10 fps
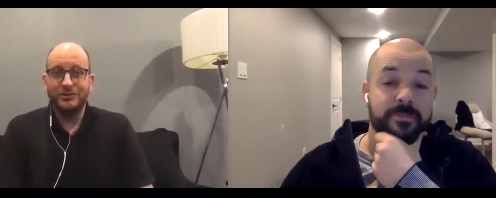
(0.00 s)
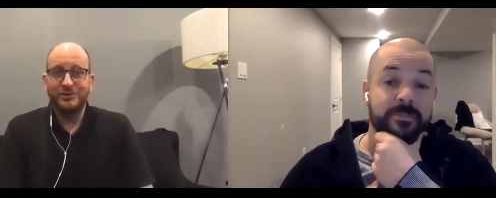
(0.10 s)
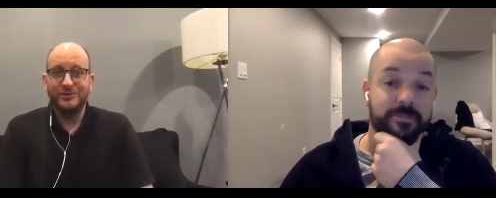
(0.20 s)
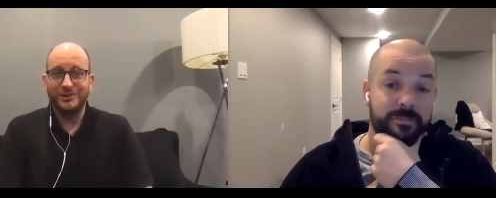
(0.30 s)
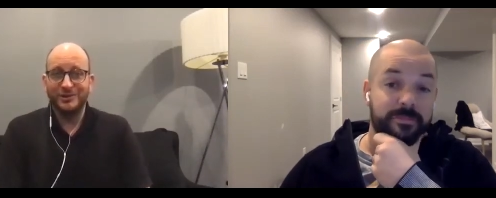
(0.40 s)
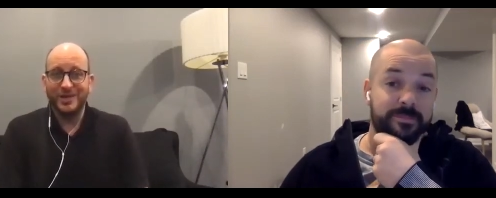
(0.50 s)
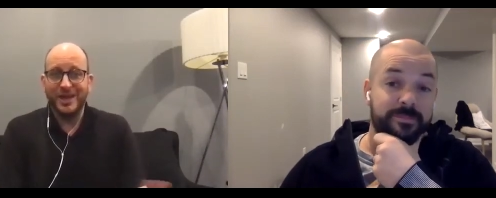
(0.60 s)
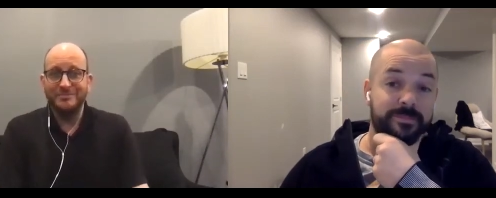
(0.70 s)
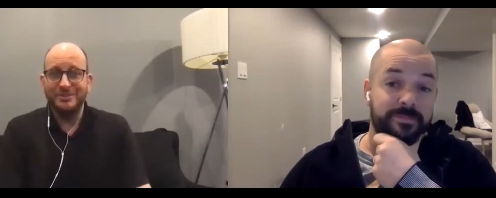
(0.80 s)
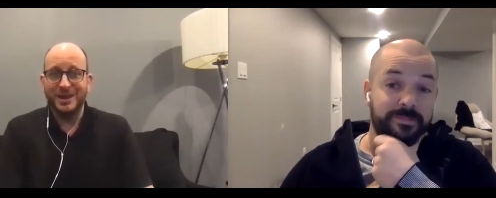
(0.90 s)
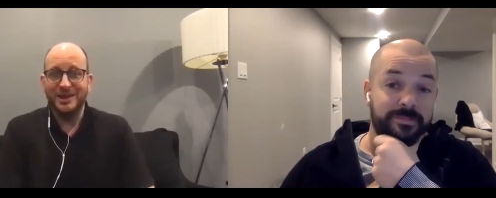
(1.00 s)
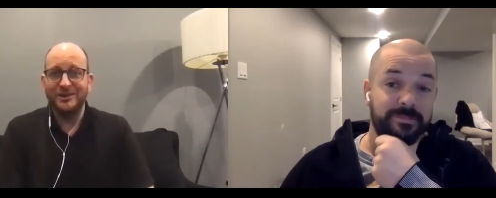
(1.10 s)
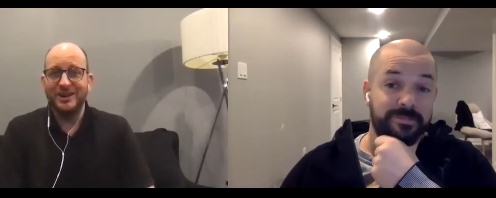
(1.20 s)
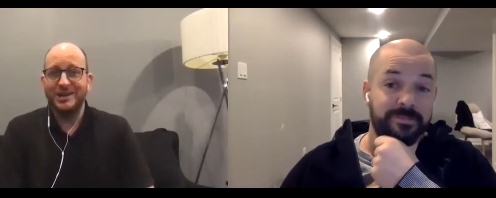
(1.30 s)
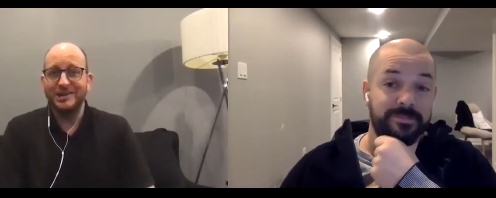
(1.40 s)
Speaker 1: for the NBA or
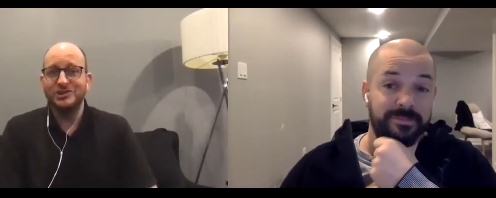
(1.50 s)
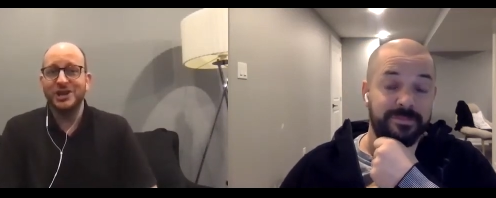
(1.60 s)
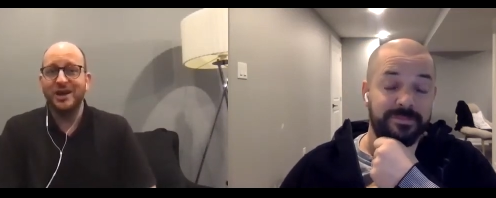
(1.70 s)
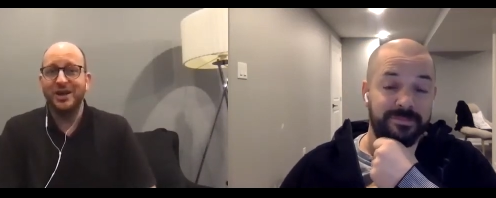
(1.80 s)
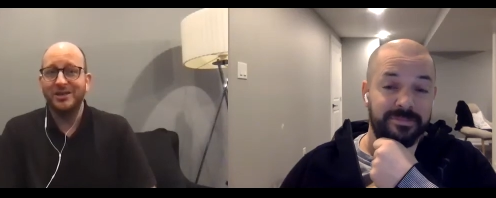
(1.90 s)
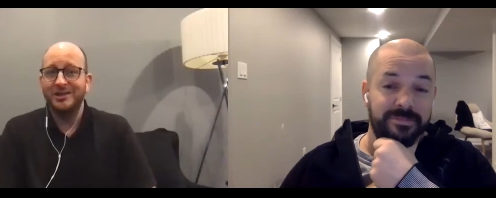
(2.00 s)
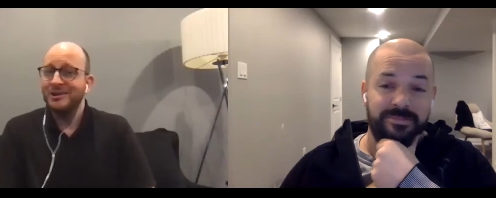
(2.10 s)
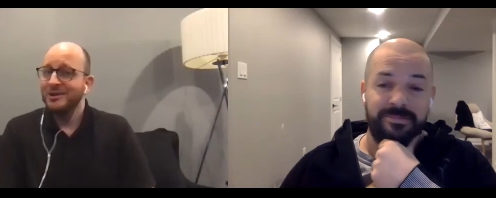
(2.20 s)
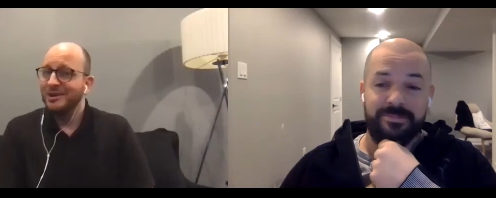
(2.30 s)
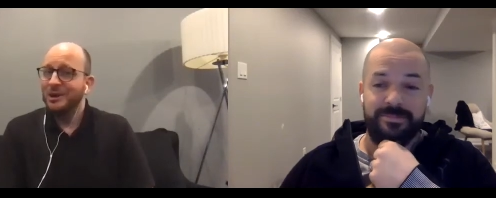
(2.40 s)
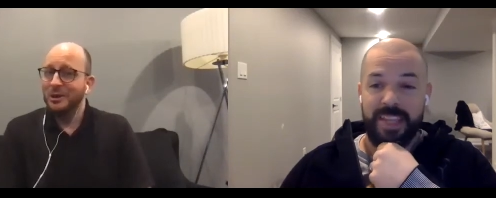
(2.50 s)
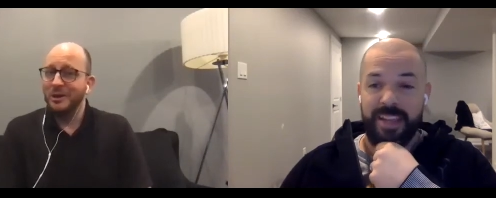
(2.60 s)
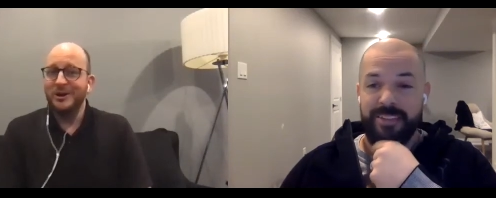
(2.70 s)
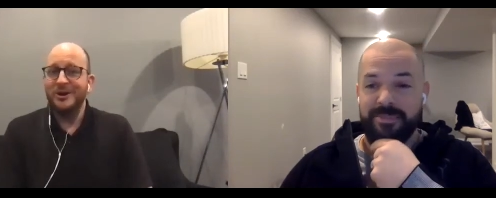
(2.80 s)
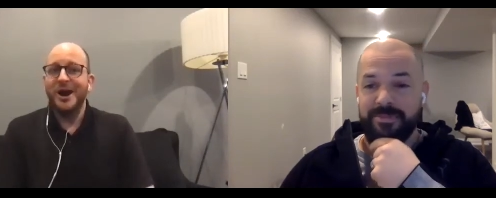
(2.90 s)
NHL,
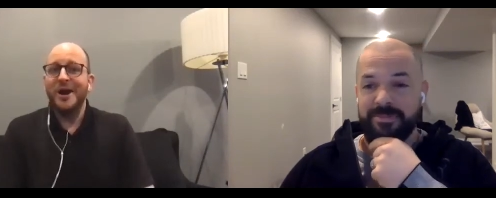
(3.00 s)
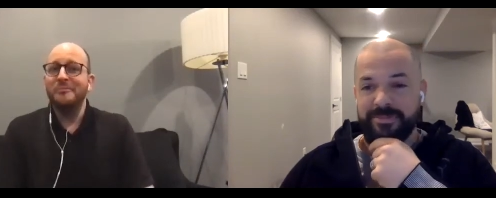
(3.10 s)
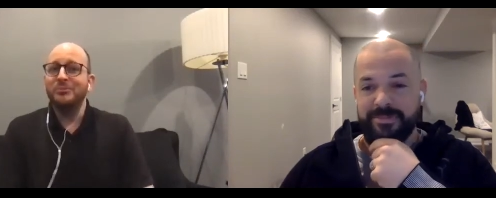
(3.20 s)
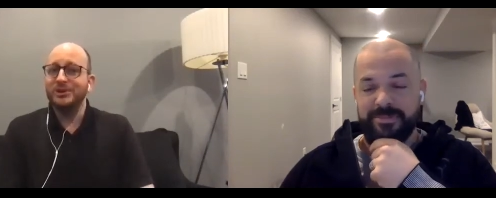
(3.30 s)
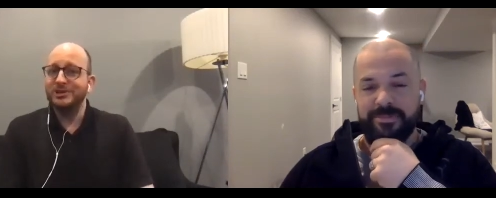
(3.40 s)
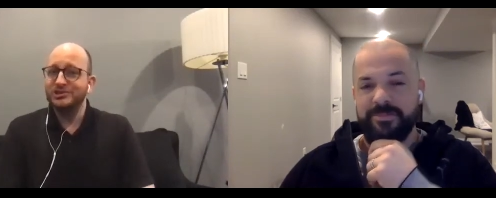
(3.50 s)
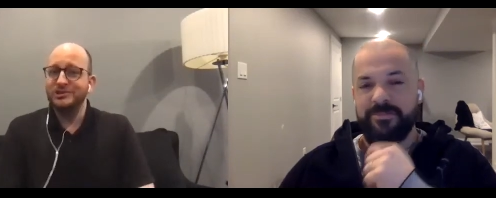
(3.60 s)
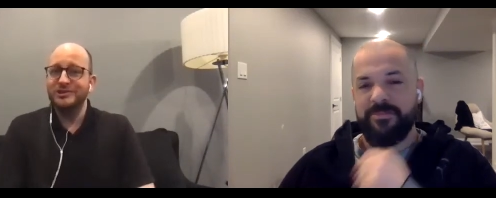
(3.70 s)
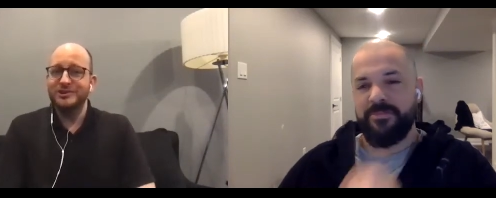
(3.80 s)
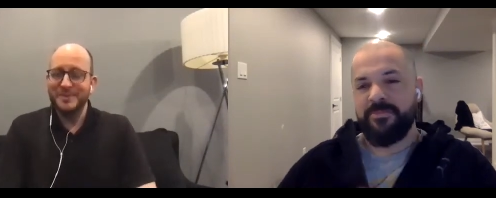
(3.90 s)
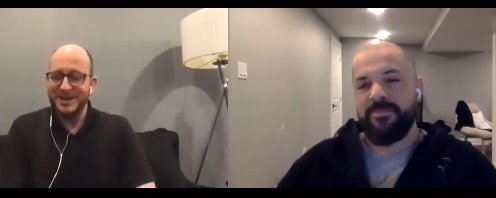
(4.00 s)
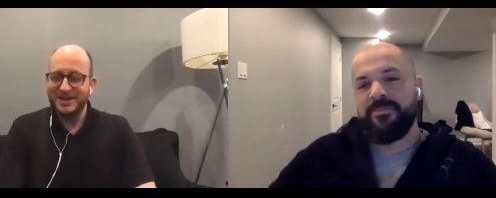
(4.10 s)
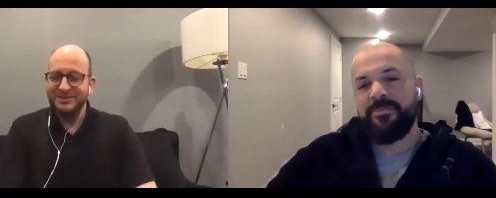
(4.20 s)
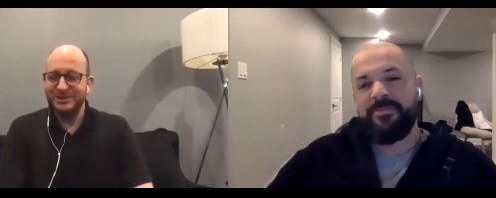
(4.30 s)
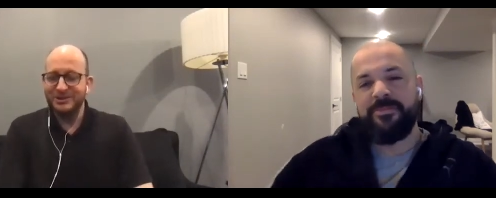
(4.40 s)
uh, yeah. I'm pretty sure you're
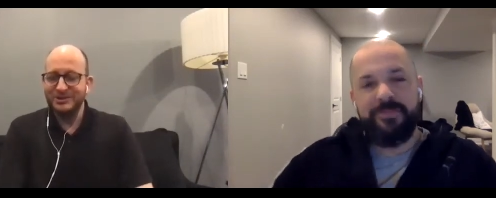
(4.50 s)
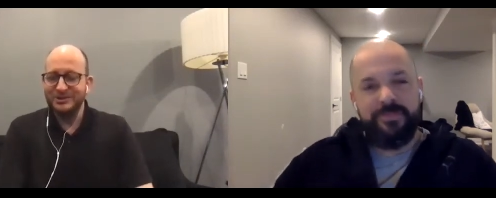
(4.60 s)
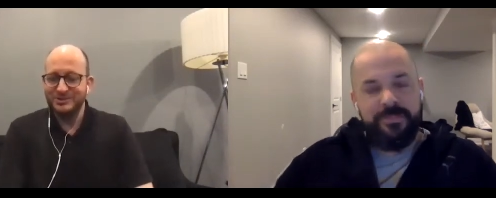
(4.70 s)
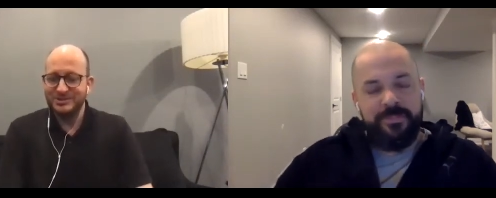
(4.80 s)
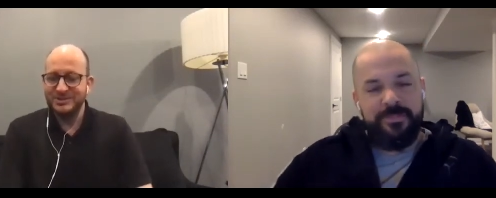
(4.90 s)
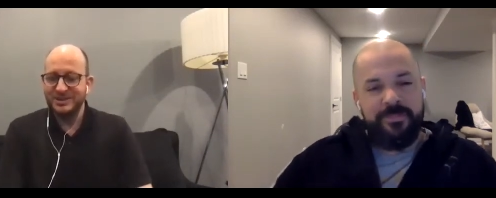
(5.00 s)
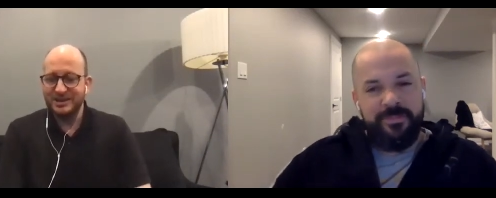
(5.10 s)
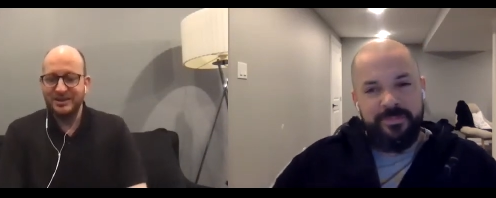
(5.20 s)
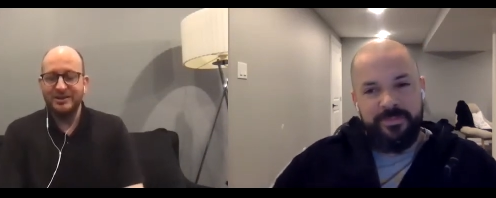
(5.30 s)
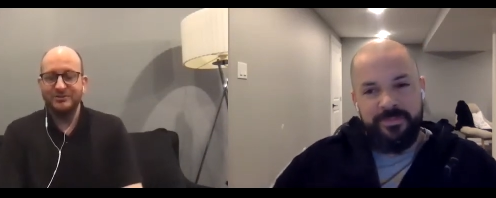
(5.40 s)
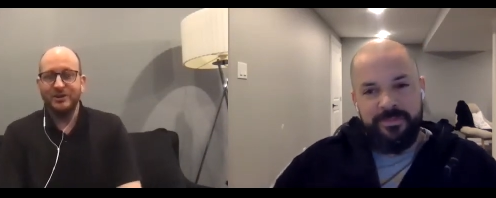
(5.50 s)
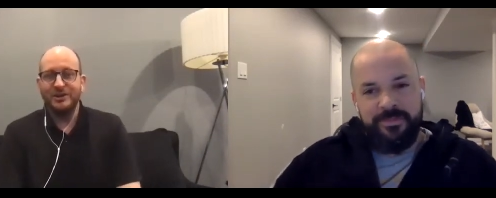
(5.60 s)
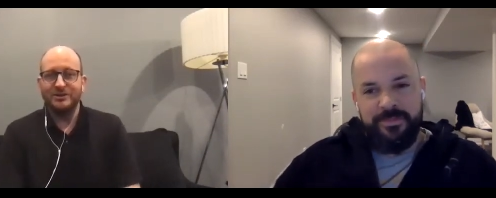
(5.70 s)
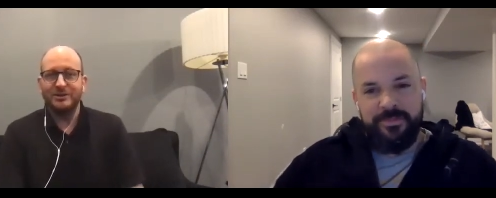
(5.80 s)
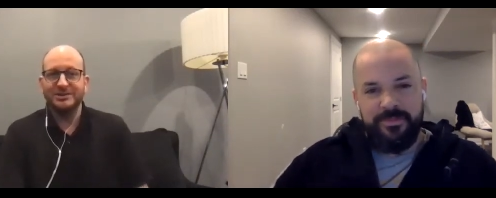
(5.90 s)
making the news uh, right
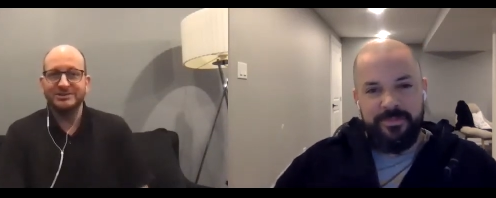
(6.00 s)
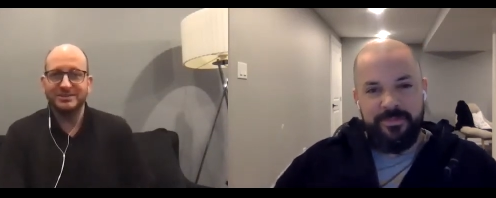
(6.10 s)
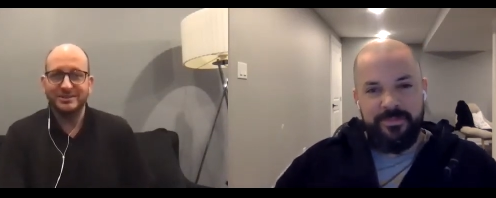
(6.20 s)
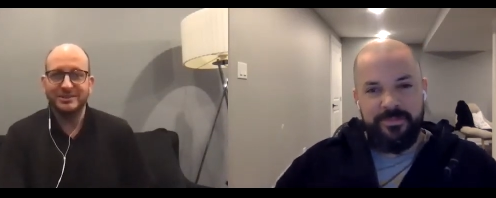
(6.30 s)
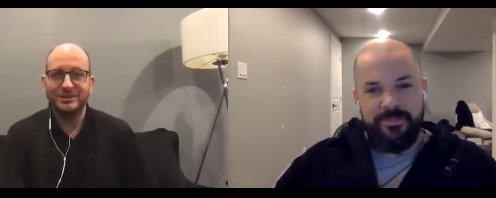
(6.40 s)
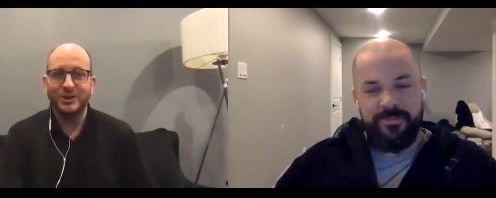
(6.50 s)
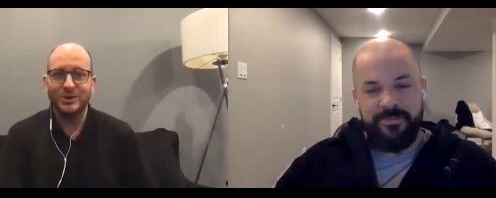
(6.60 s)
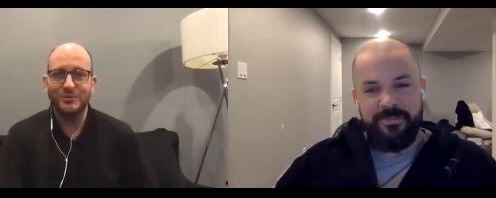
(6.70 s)
across the globe,